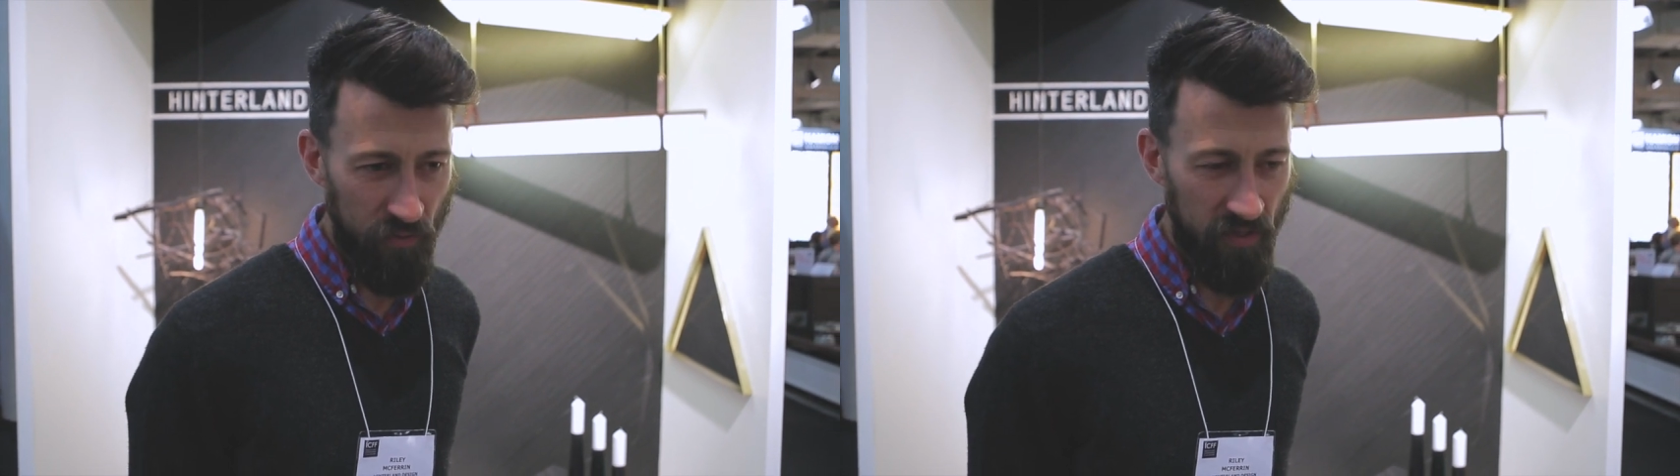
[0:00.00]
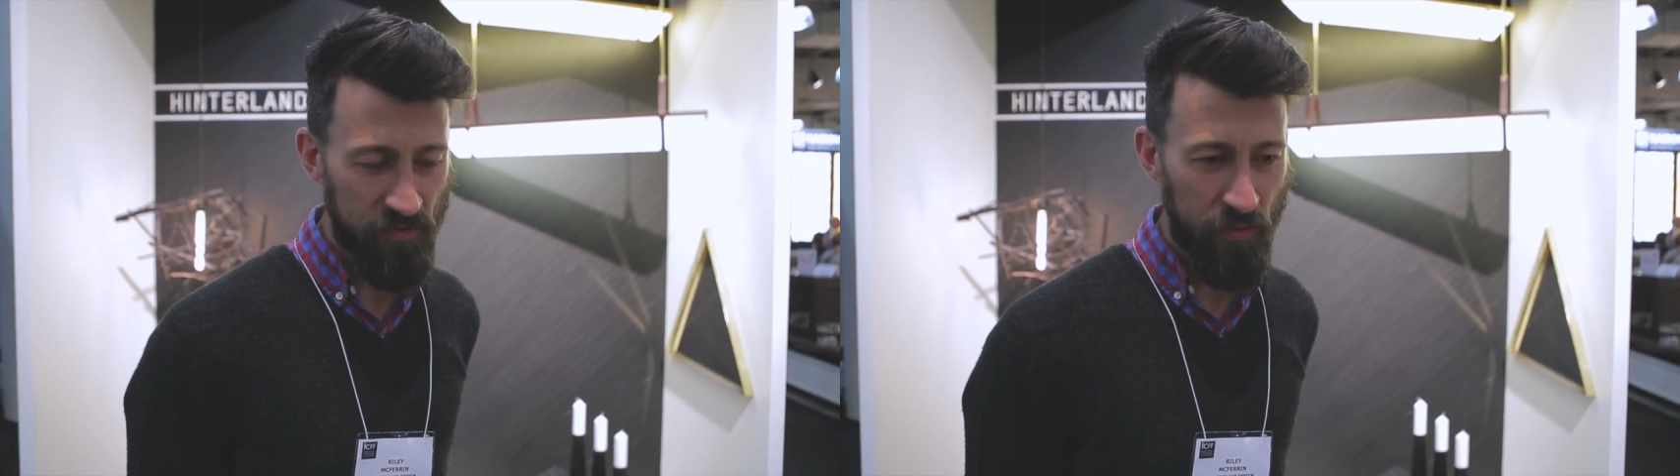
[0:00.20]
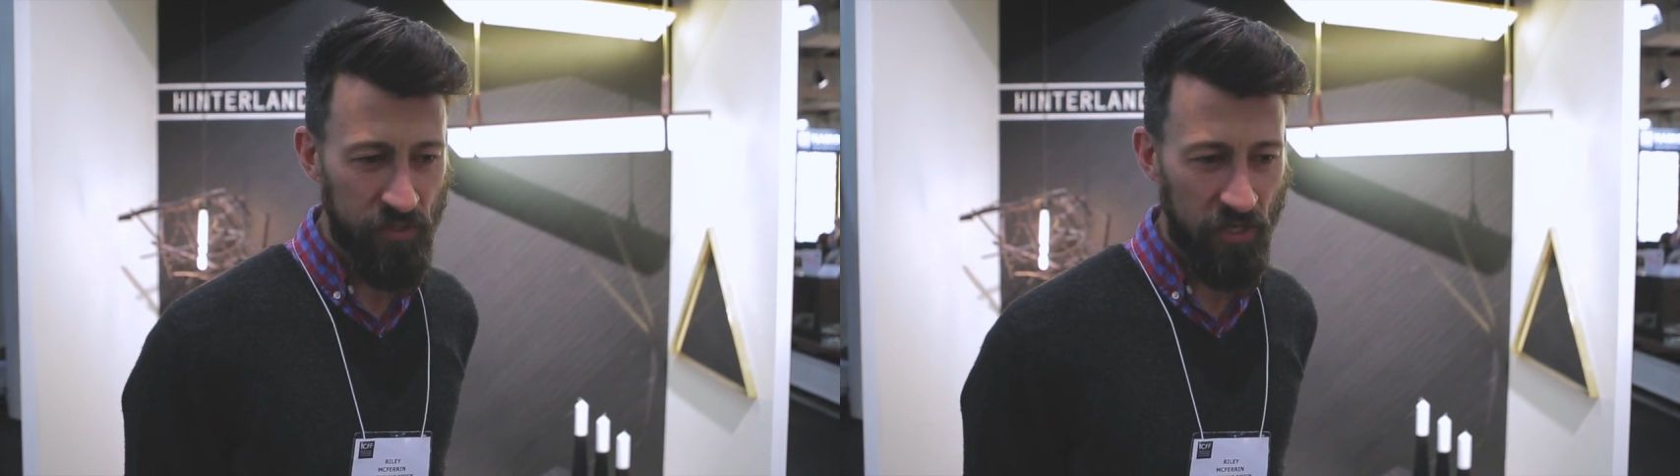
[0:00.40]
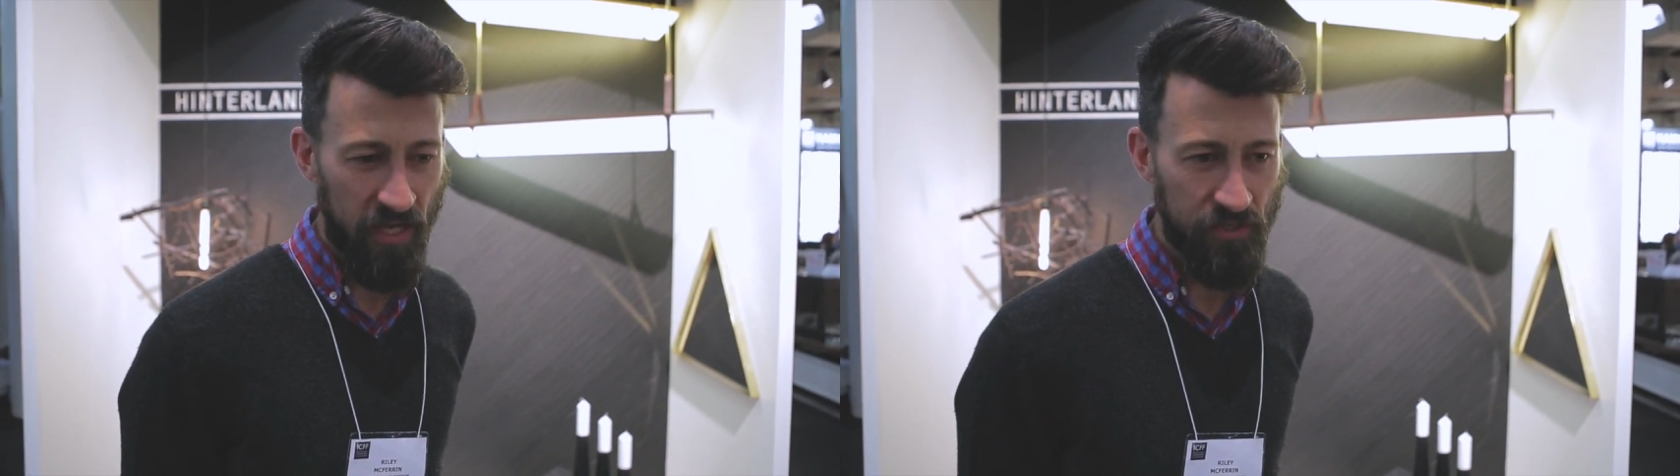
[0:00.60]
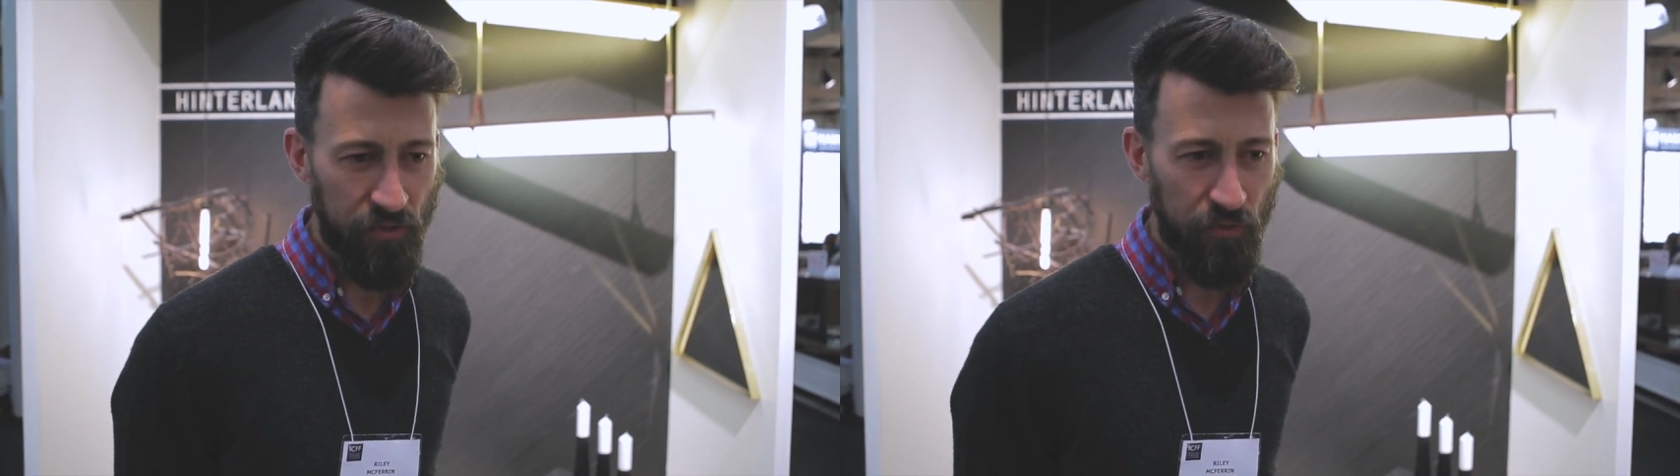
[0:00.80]
is we
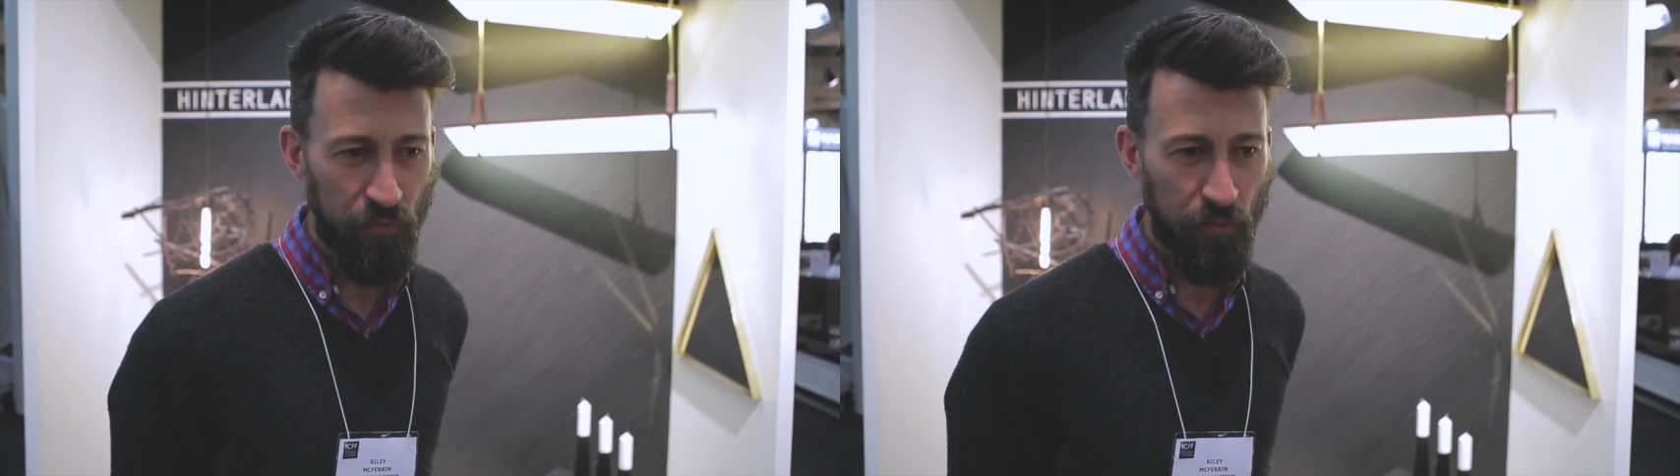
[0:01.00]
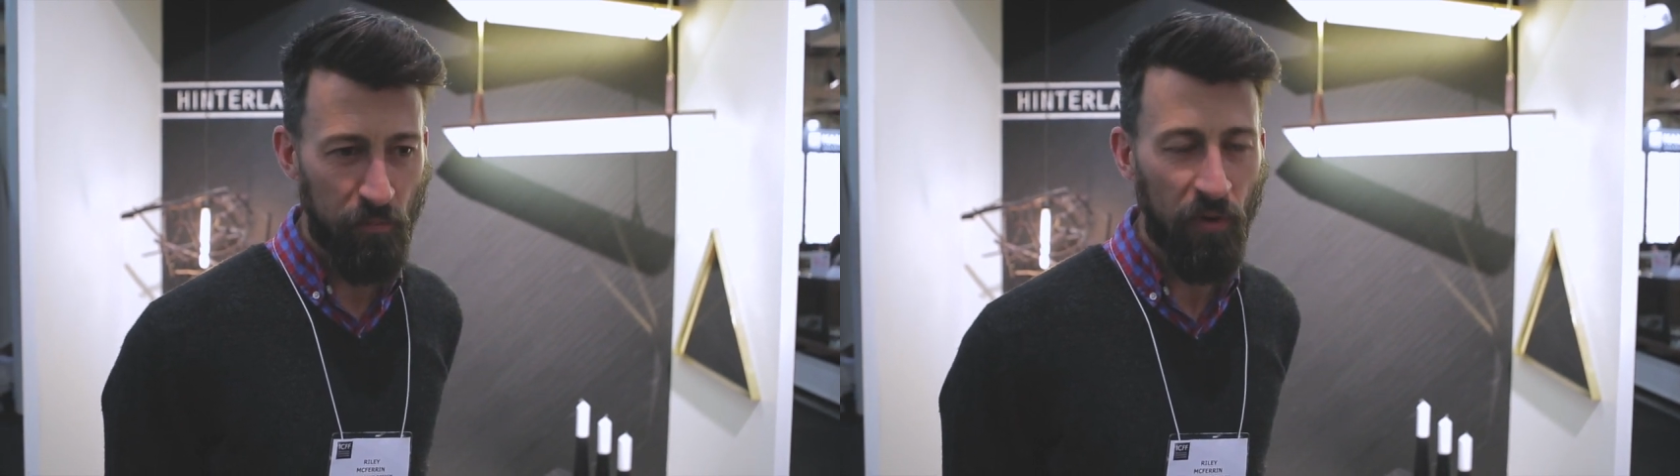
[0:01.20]
try to